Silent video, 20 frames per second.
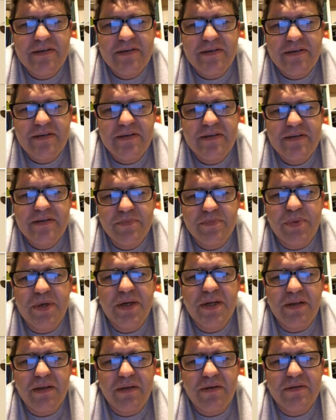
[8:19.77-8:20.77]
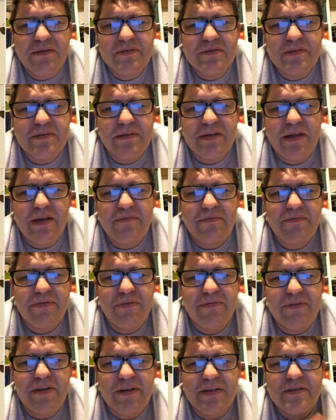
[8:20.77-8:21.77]
it's pretty close to that
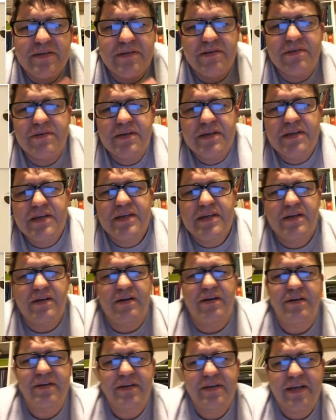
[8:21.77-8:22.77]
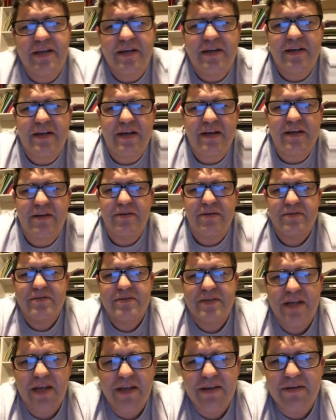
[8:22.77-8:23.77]
50. So all the data kind of goes
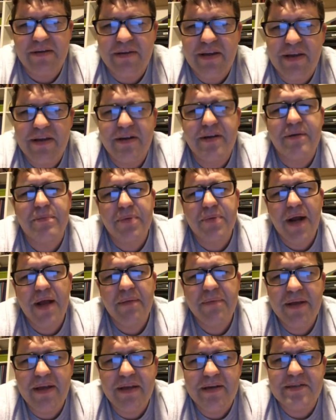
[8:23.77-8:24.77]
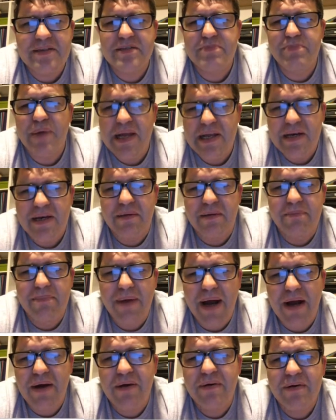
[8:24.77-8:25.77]
together that you're probably going to spend
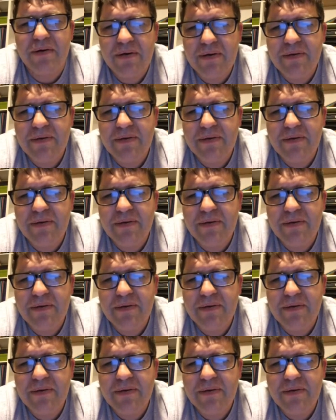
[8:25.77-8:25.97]
about